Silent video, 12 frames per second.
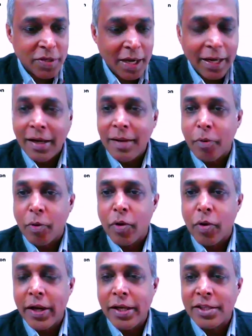slightly
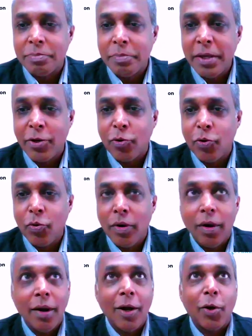provocates me to
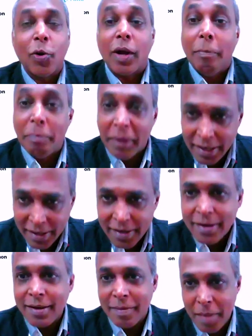complete
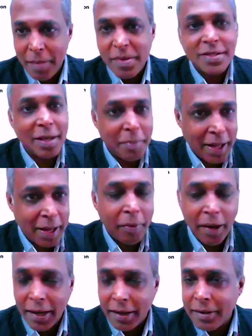it maybe sometime
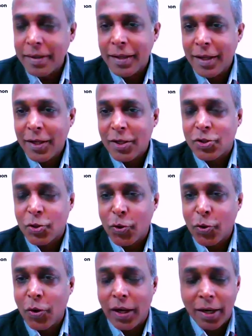later.
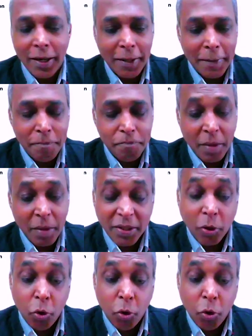So
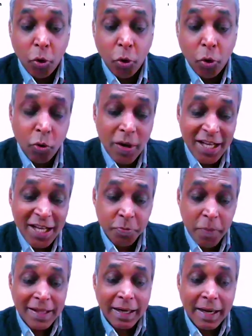but the whole
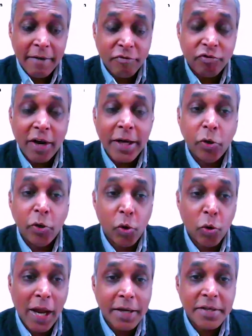aspect that I've tried to
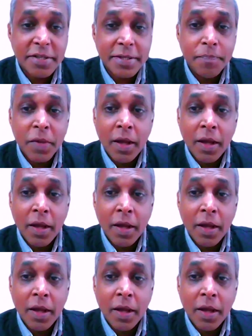look at is